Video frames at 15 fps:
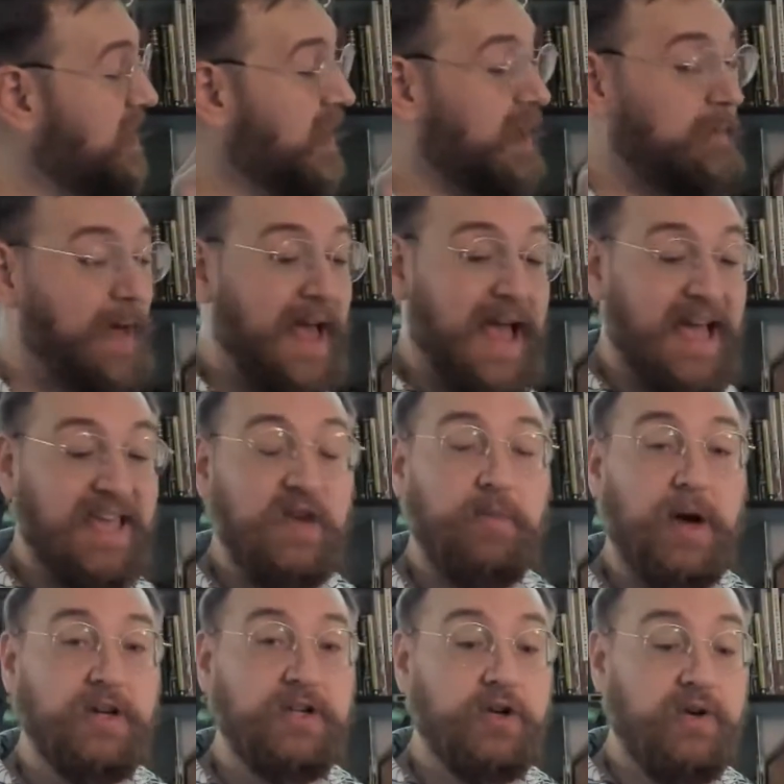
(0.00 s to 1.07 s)

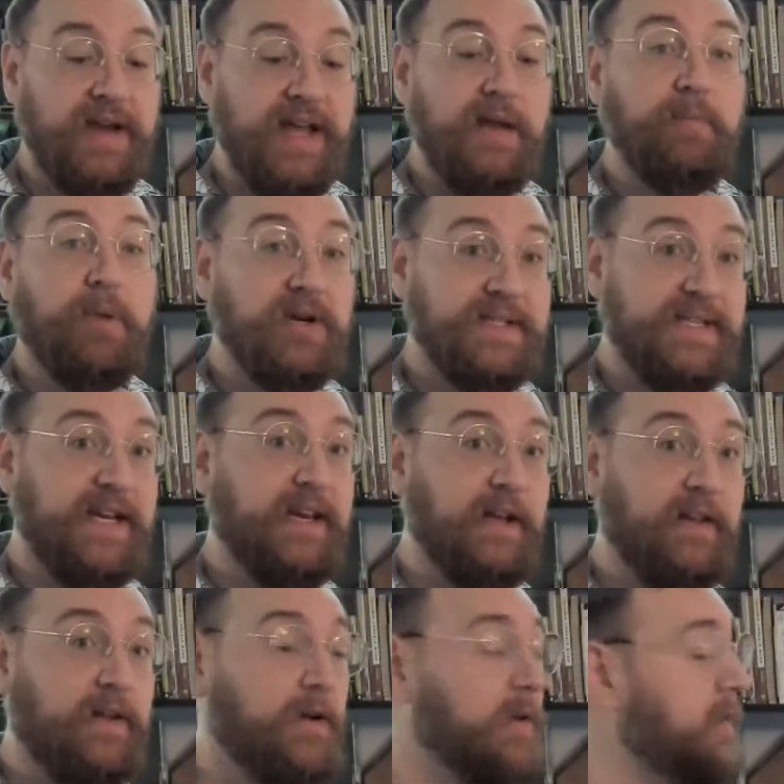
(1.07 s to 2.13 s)
Acupuncture in
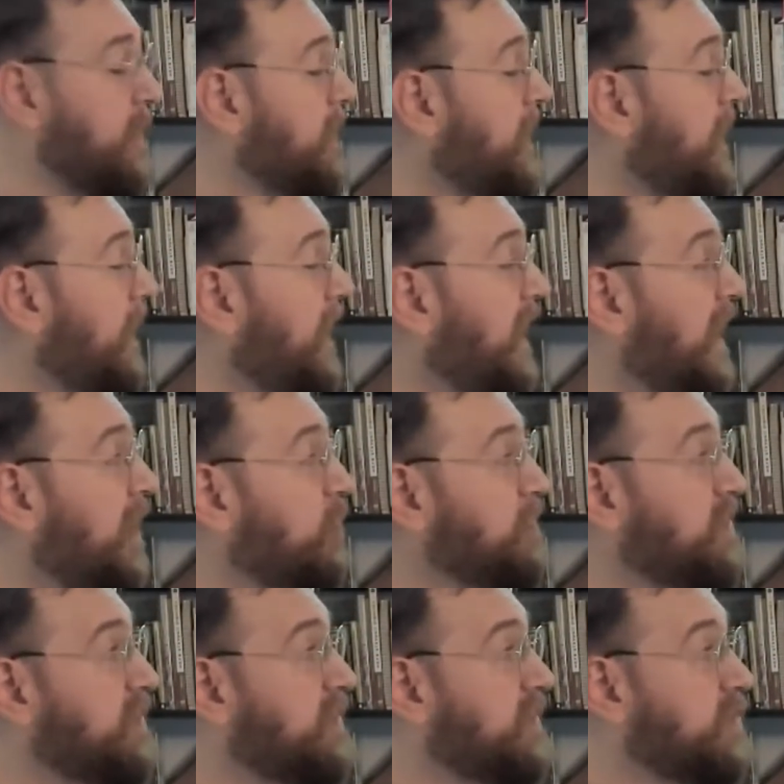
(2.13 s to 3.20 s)
particular
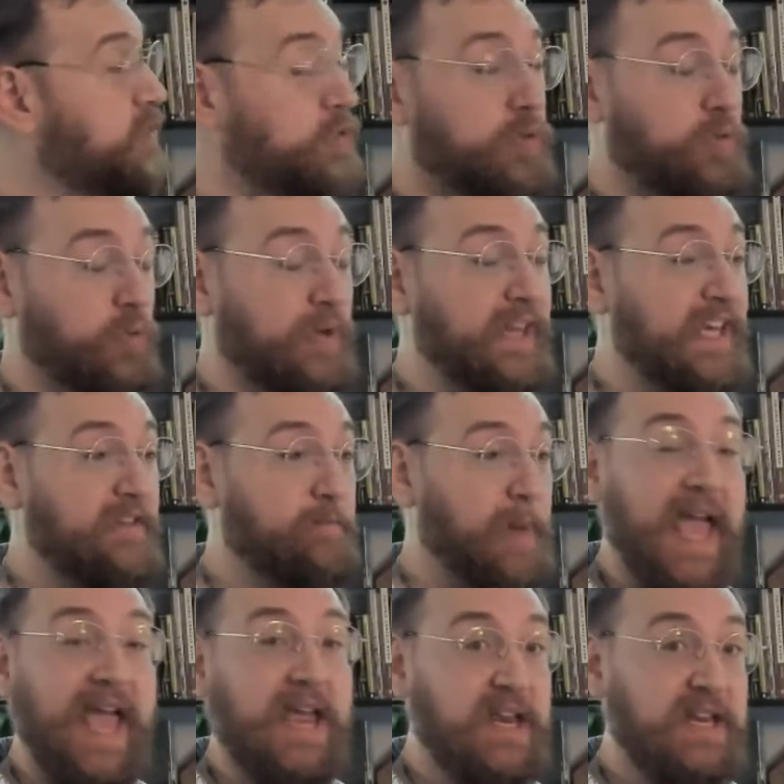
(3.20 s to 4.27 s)
helps to relieve
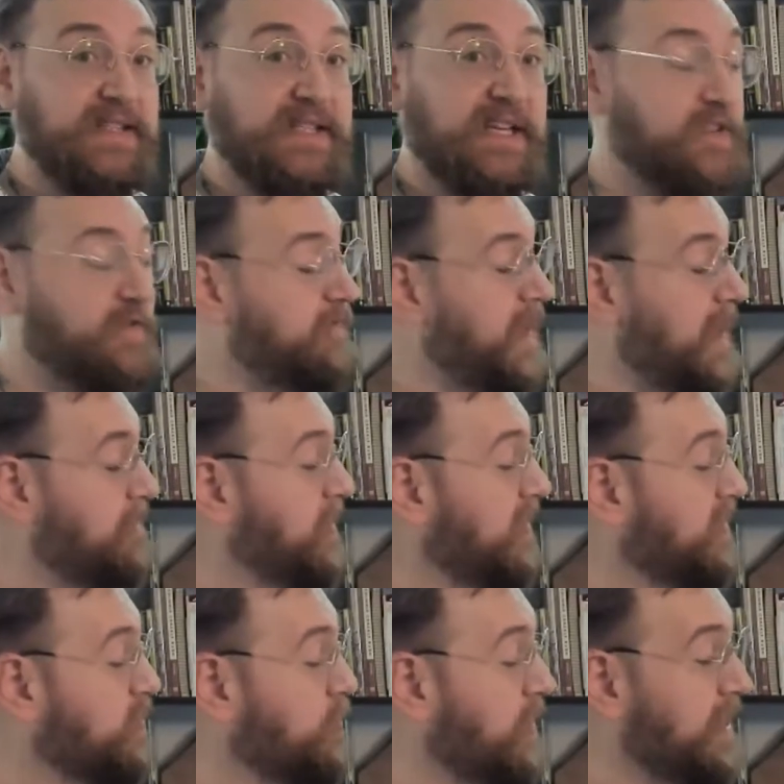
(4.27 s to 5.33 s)
pain in such
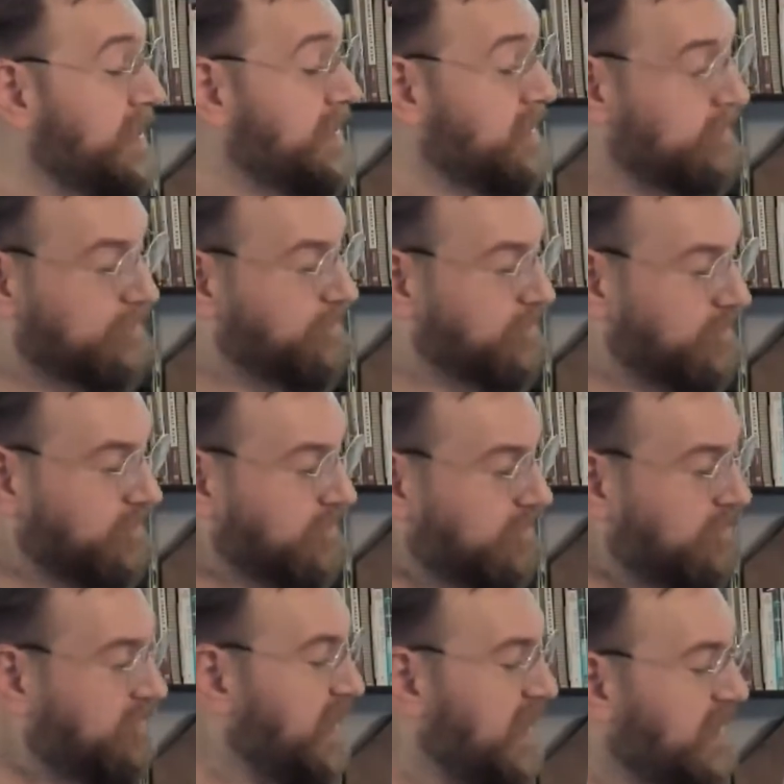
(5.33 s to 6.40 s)
fabulous ways
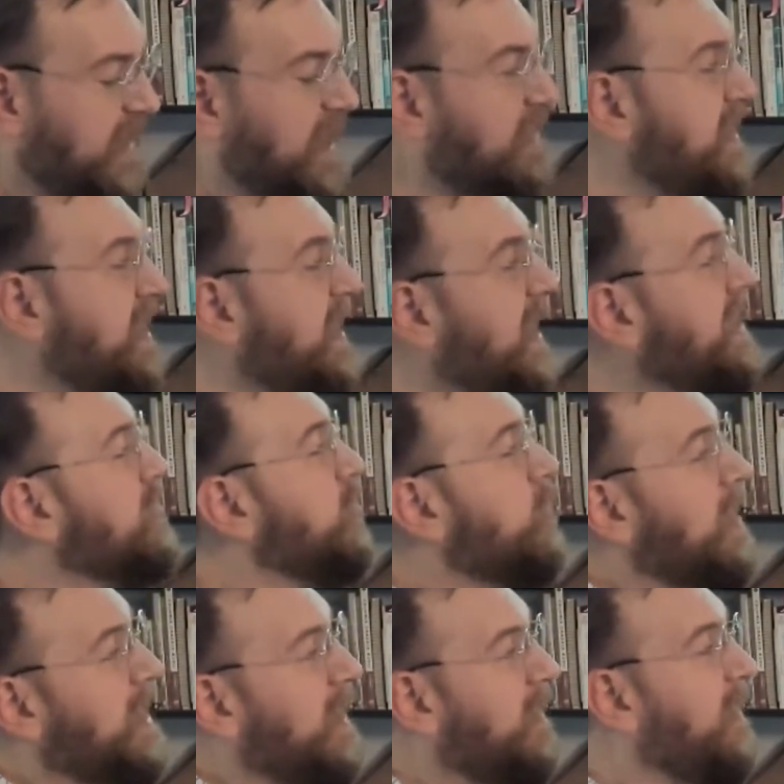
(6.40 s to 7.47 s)
that I think
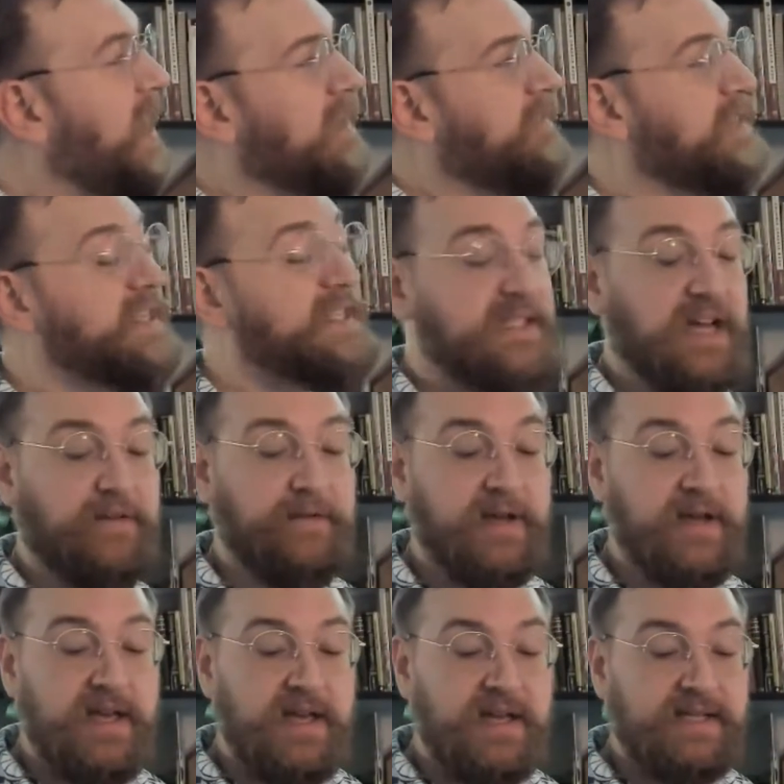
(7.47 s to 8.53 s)
integrating a lot of this stuff
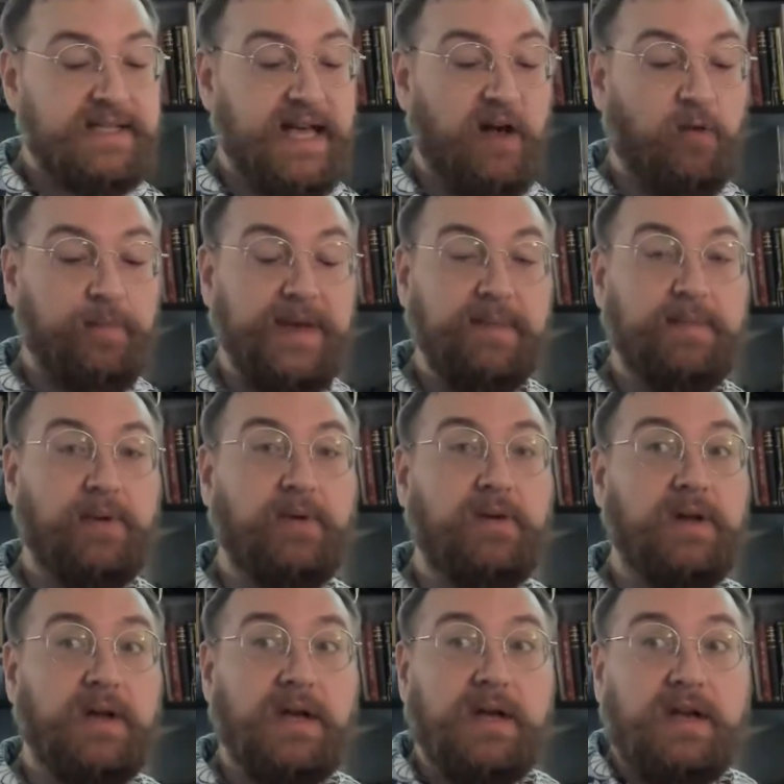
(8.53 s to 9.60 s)
to help
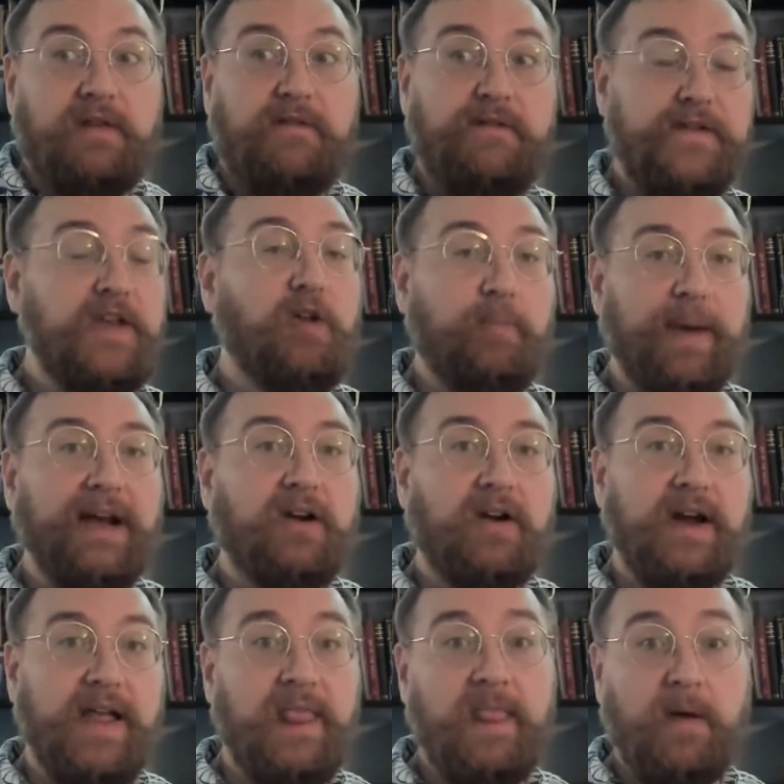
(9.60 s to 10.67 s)
people feel better
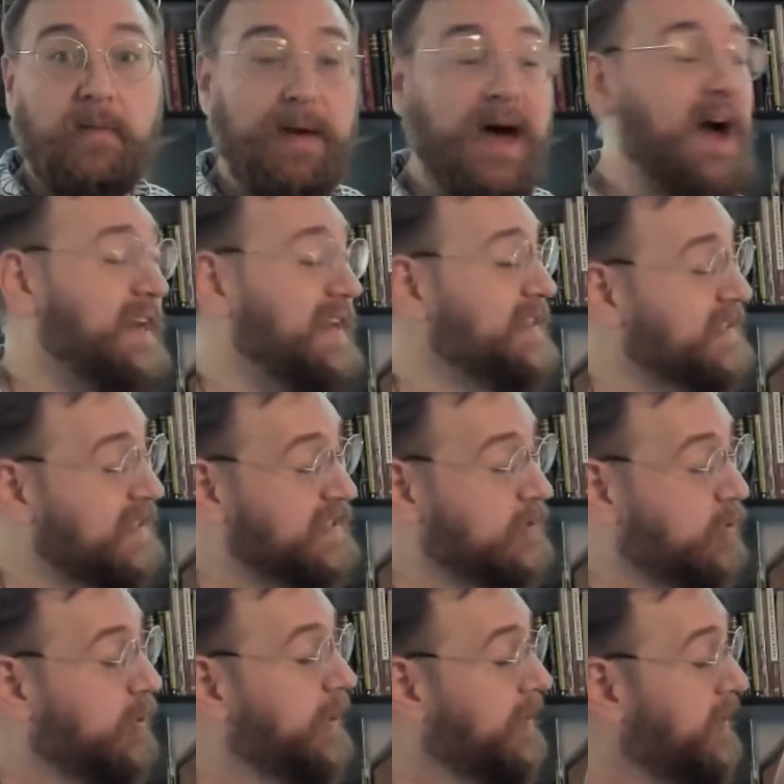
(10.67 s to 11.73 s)
in their bodies is
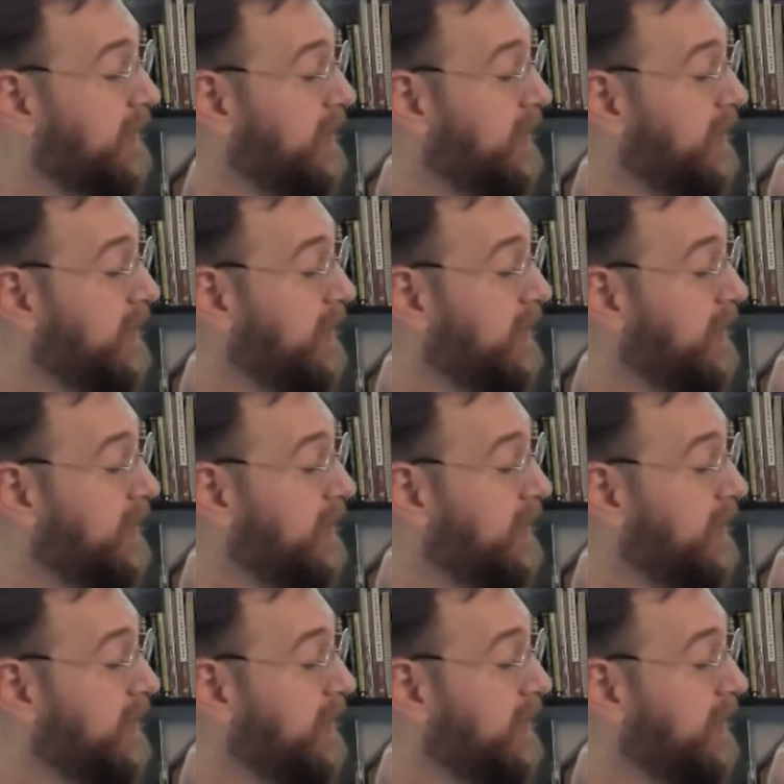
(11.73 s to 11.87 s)
good.